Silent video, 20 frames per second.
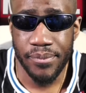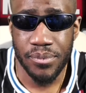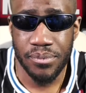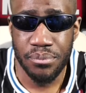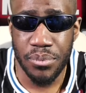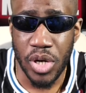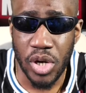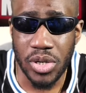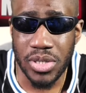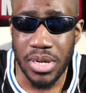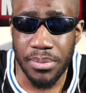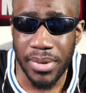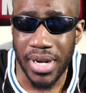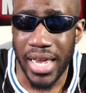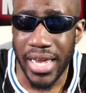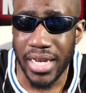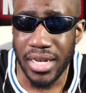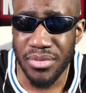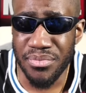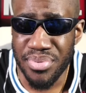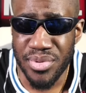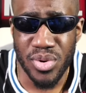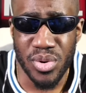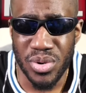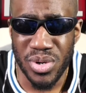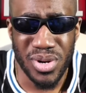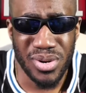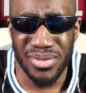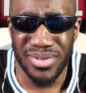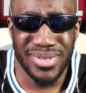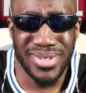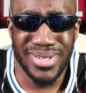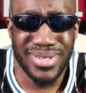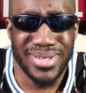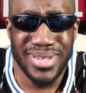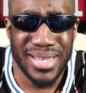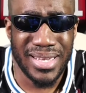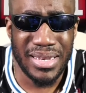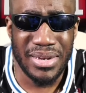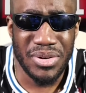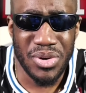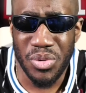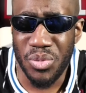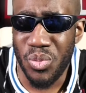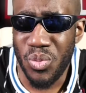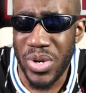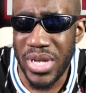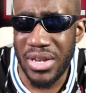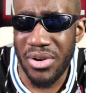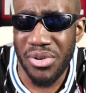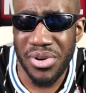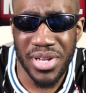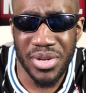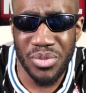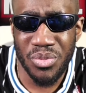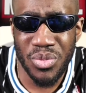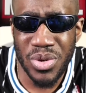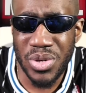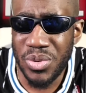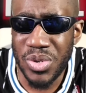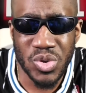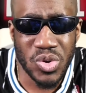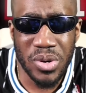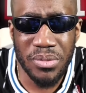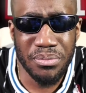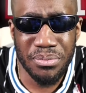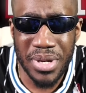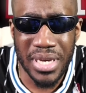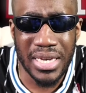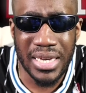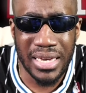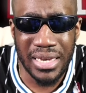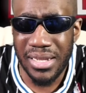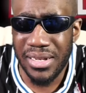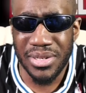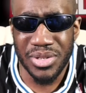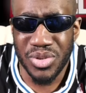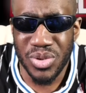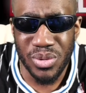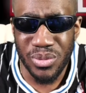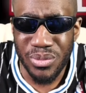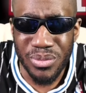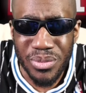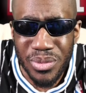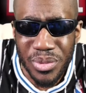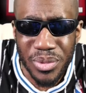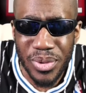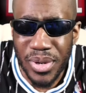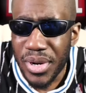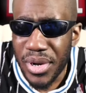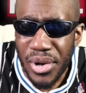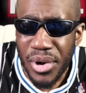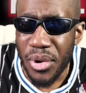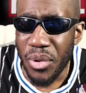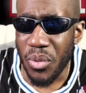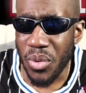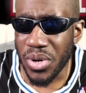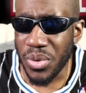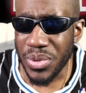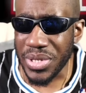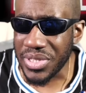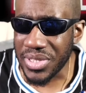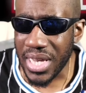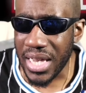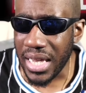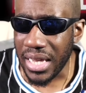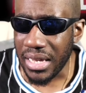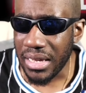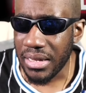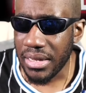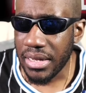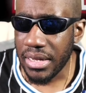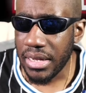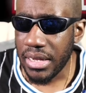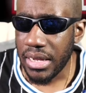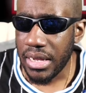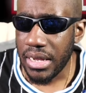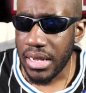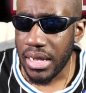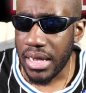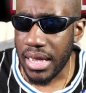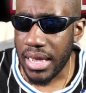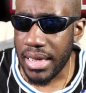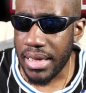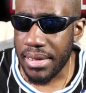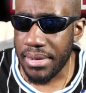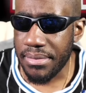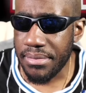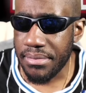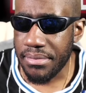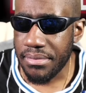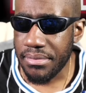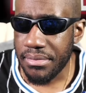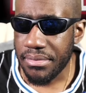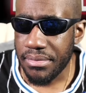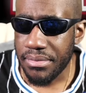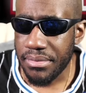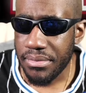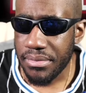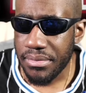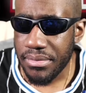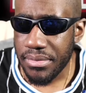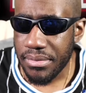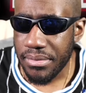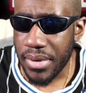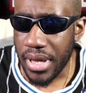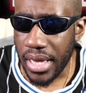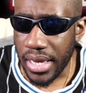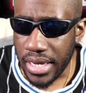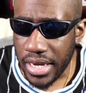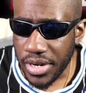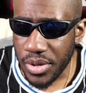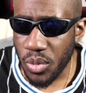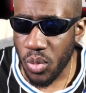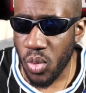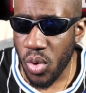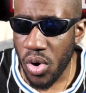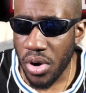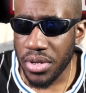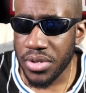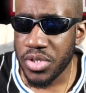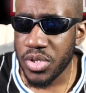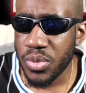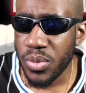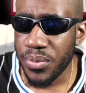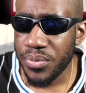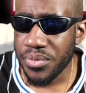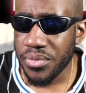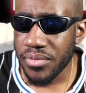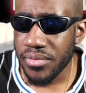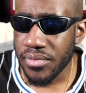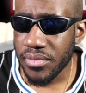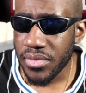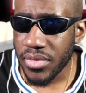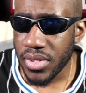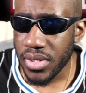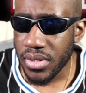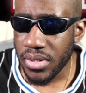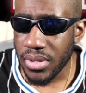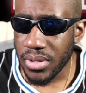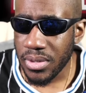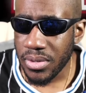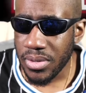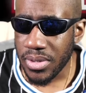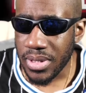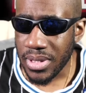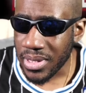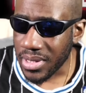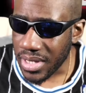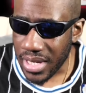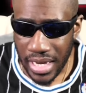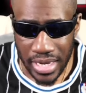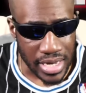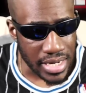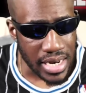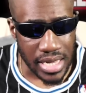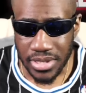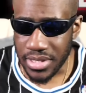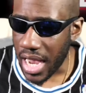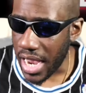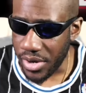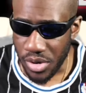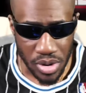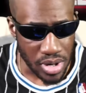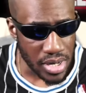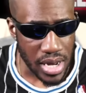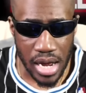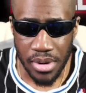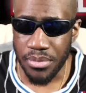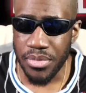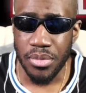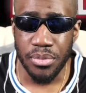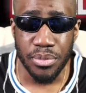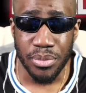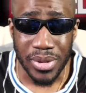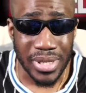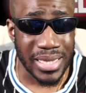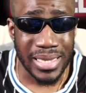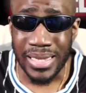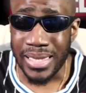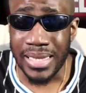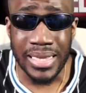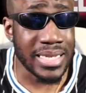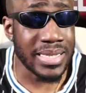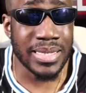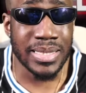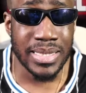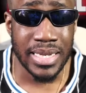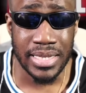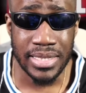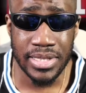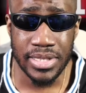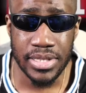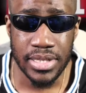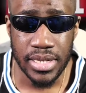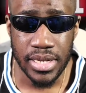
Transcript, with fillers: because I'm like, bro, no, eh, no, we already we saw him being killed. So what are we saying? Um, again, what? Again, I, I know I'm. This is it.